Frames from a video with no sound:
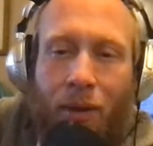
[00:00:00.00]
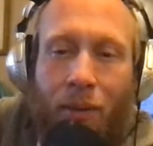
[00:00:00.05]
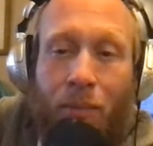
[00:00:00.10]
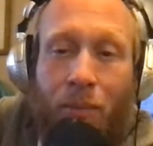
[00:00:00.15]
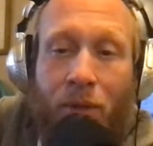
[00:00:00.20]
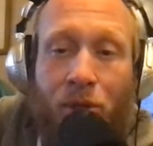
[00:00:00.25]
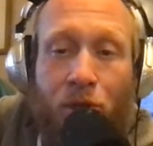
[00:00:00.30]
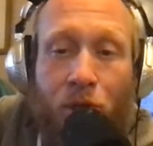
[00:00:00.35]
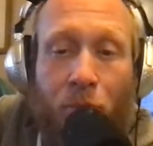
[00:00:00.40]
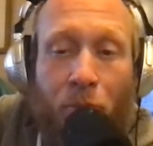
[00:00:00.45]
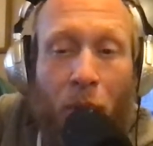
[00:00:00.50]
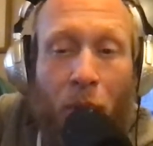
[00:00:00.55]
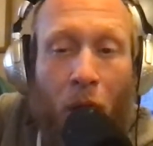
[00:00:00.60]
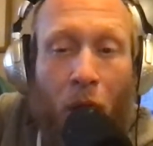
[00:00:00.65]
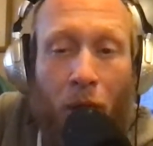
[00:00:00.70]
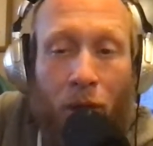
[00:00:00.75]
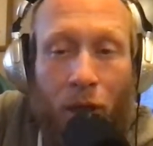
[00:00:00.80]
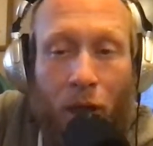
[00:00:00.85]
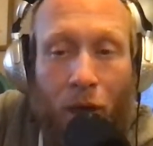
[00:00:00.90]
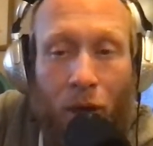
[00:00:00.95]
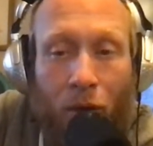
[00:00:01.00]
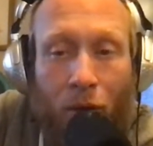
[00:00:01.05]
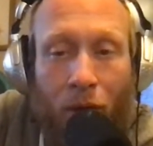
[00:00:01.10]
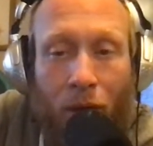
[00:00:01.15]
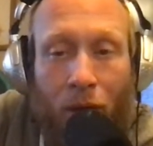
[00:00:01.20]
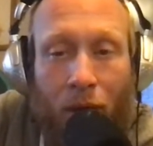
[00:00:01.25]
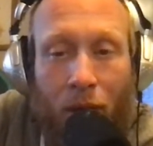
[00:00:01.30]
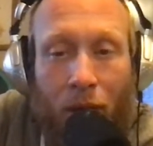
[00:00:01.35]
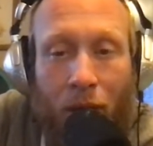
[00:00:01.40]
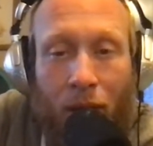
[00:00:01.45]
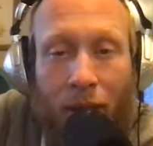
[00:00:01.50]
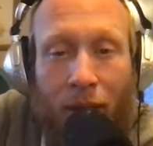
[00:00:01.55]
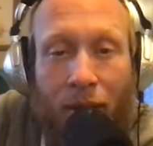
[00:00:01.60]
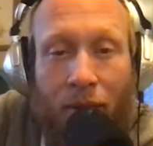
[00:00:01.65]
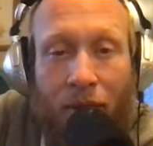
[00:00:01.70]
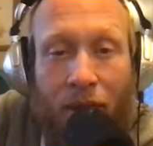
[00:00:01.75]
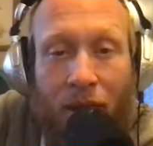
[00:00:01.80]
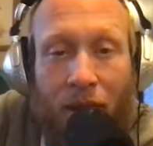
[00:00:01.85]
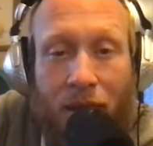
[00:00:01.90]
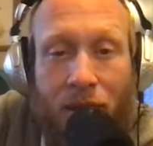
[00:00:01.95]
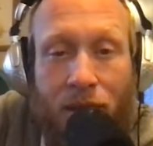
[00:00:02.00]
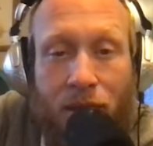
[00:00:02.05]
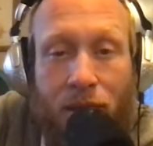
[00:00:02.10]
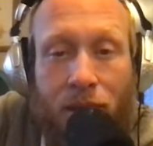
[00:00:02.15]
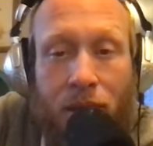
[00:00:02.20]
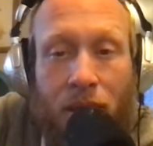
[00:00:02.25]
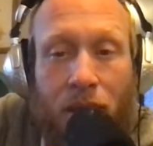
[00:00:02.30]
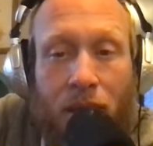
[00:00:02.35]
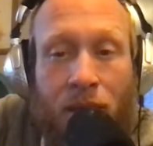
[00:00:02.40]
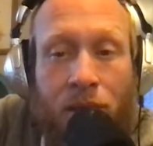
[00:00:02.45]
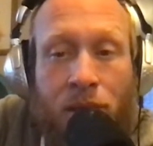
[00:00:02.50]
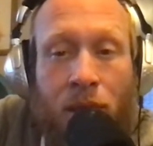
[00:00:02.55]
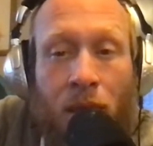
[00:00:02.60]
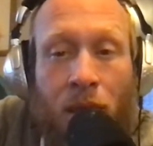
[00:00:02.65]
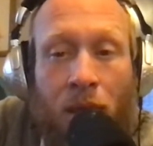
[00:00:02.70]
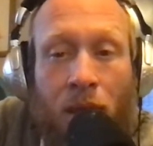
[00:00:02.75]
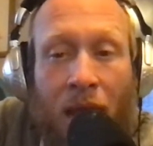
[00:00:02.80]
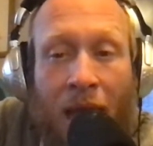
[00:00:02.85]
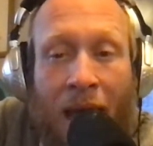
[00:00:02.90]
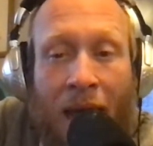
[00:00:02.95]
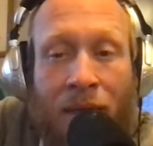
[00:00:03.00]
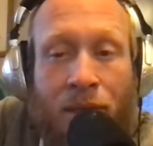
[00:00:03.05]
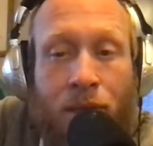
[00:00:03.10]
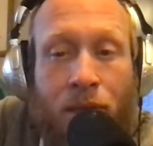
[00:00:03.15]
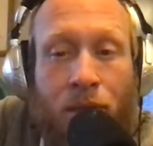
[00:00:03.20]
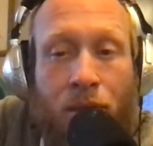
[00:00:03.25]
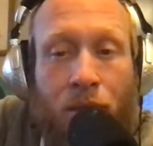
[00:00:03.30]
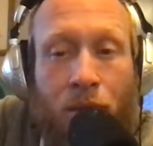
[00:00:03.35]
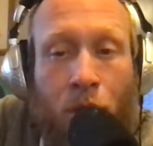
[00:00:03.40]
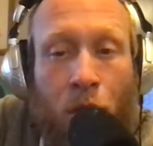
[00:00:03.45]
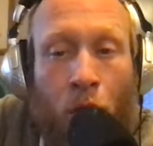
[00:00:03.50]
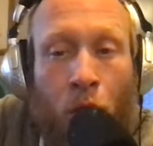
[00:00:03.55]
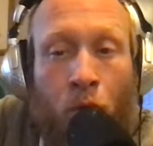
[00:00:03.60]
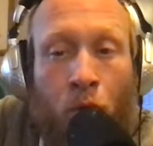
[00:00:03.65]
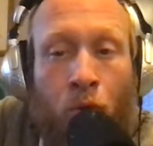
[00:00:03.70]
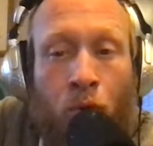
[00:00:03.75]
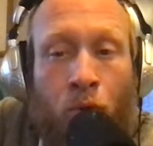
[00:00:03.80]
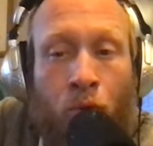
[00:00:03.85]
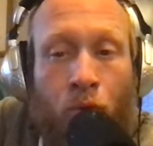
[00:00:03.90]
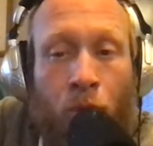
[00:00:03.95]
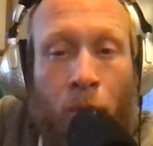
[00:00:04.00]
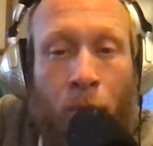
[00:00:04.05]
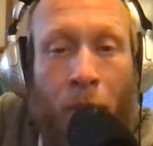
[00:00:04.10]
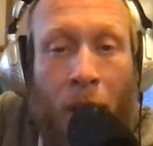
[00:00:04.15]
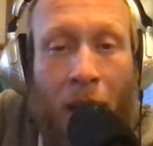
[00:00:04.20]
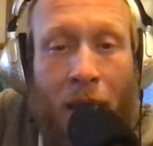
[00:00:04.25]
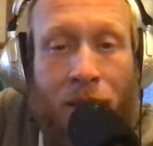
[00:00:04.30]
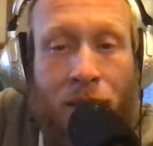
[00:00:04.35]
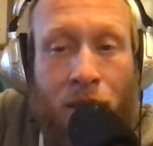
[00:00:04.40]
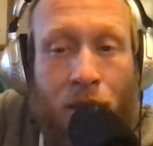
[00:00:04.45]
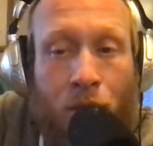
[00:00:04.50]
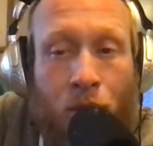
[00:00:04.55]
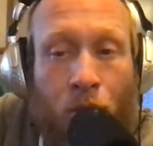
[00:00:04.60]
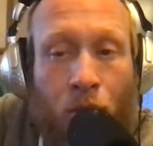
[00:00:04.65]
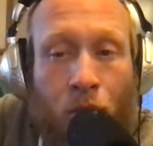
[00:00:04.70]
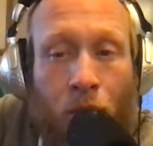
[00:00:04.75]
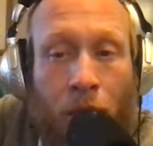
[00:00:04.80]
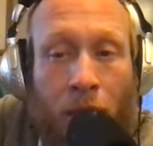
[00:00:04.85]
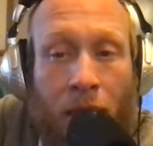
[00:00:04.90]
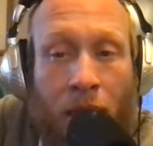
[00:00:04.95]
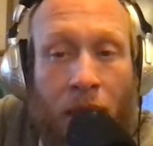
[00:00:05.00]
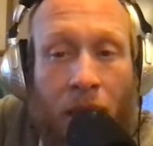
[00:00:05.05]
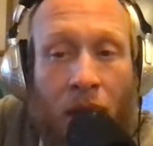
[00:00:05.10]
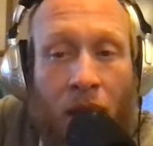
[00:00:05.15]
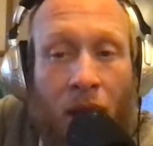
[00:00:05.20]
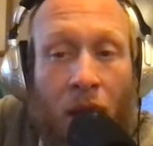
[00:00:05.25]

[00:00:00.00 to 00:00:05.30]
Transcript: Mr. Barlow, this is the last known repository